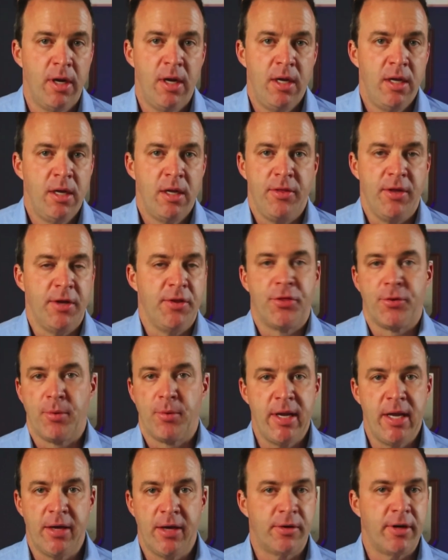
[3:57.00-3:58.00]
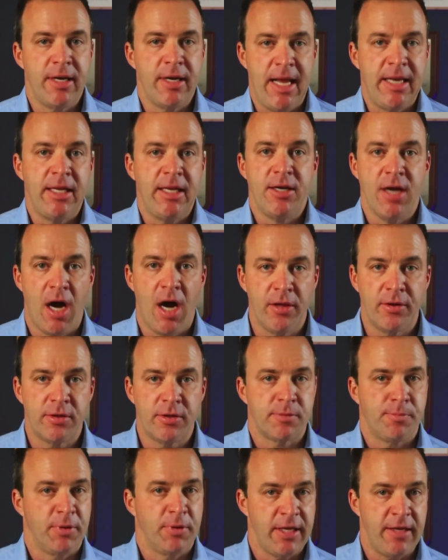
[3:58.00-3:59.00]
than
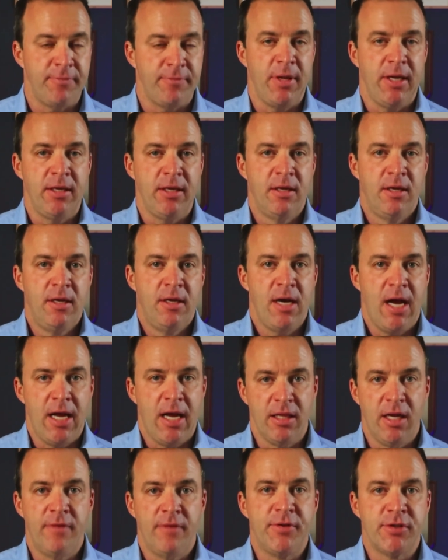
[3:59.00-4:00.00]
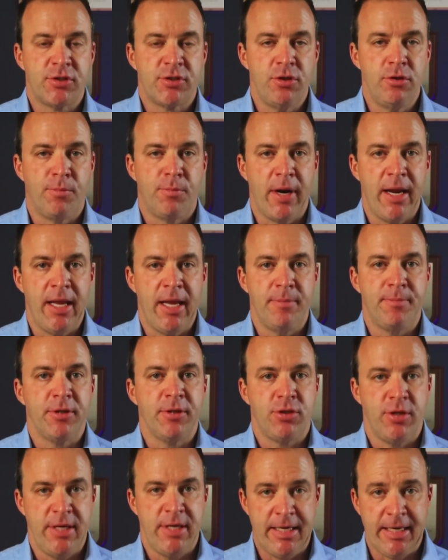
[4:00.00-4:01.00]
$380. Believe me, I love the shoe brand, but
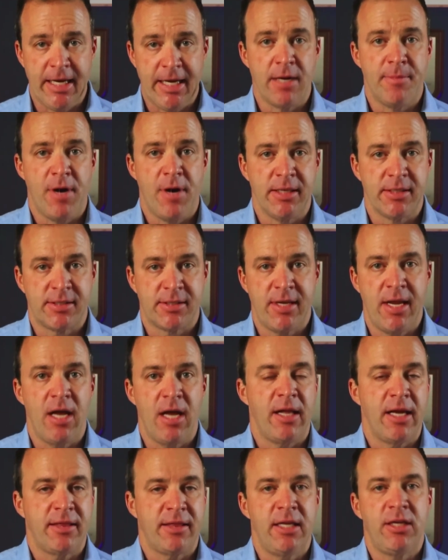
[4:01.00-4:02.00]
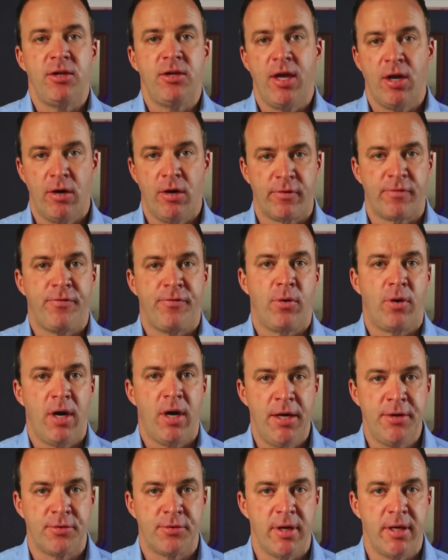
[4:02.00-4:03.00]
you need to get them on sale. I think you get over
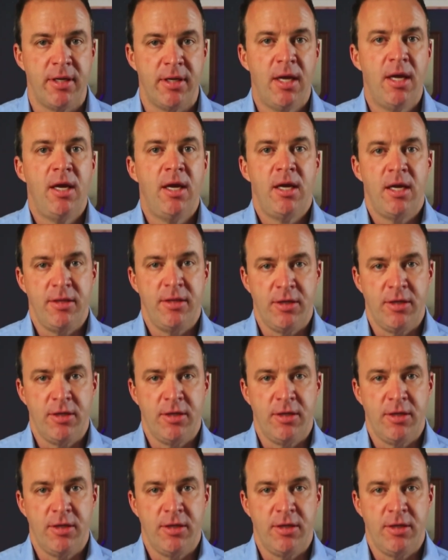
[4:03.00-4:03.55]
$400. You're